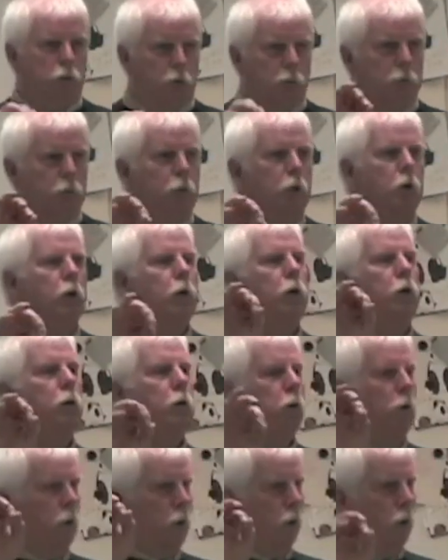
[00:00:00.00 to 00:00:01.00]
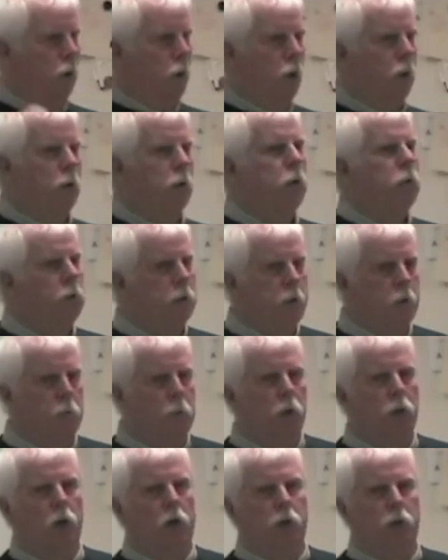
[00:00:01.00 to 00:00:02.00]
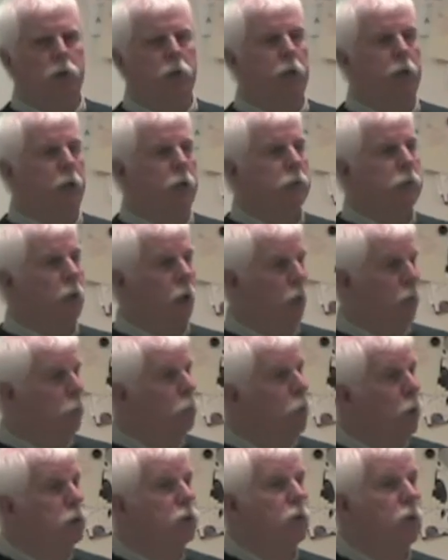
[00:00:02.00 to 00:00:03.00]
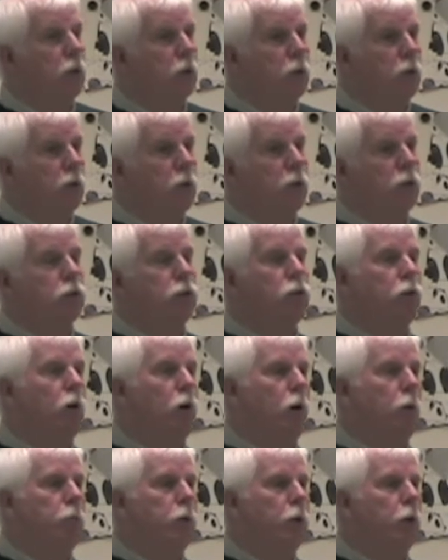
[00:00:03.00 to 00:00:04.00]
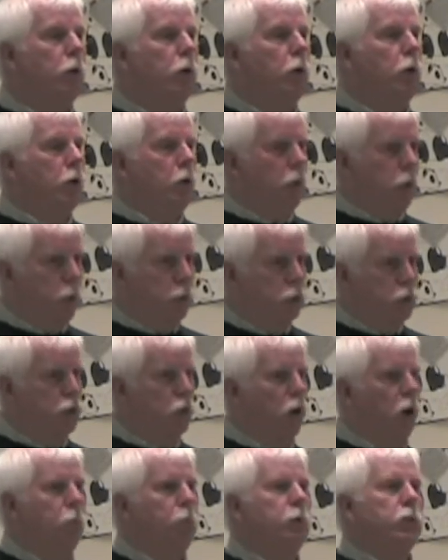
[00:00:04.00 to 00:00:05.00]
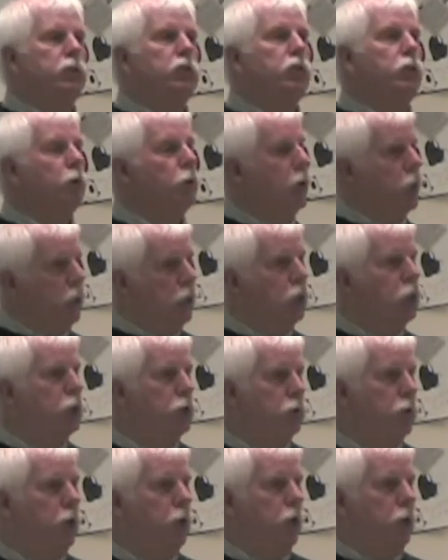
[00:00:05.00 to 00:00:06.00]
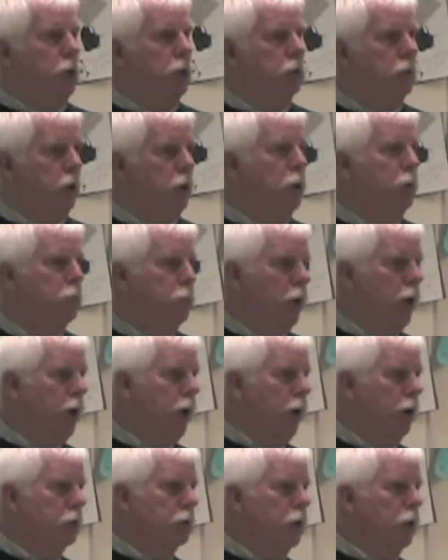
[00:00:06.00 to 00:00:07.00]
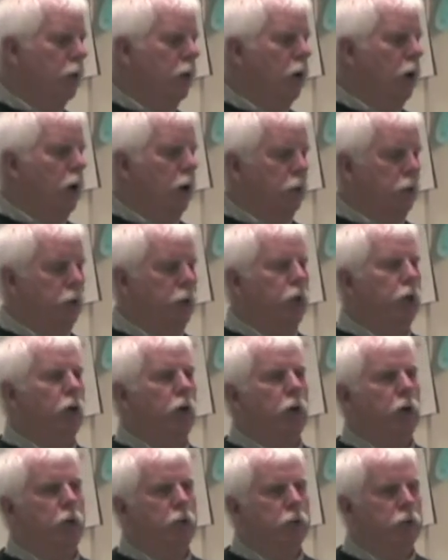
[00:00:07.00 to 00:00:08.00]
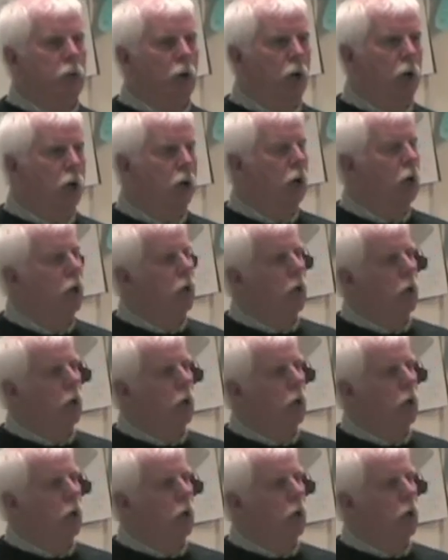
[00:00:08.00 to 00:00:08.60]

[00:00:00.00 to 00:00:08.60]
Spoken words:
to nibble on trees. Now, what's the deer's job? His job is to eat trees, eat plants. A deer is an